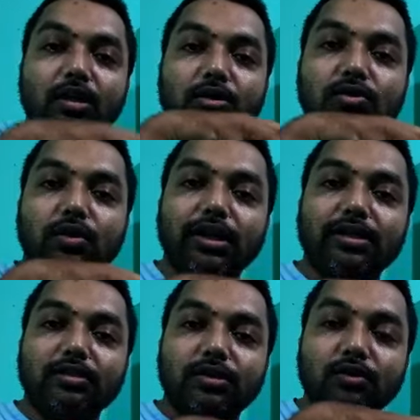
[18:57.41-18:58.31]
So
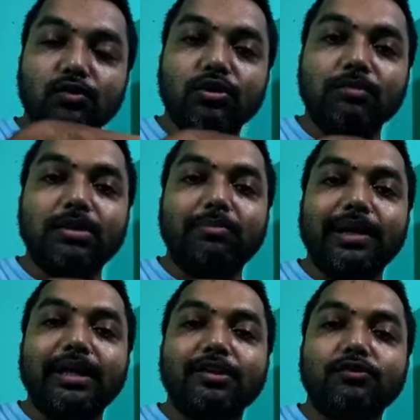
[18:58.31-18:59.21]
if the root of the
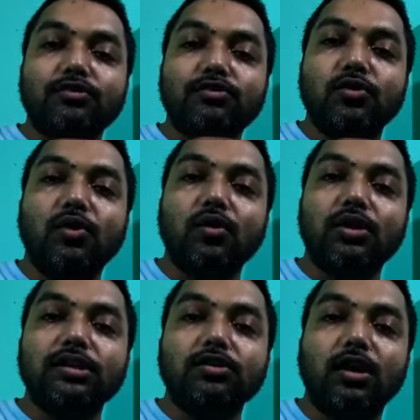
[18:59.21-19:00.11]
plant used to hold
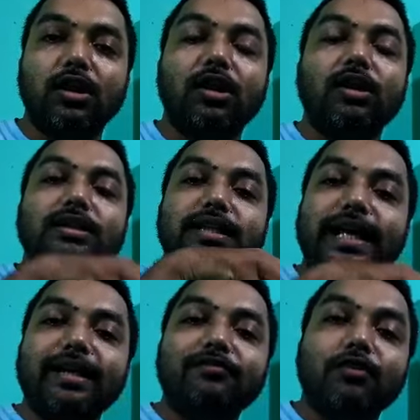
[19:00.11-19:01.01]
the soil,
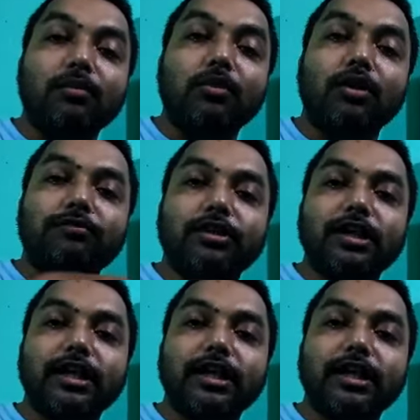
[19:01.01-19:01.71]
then from over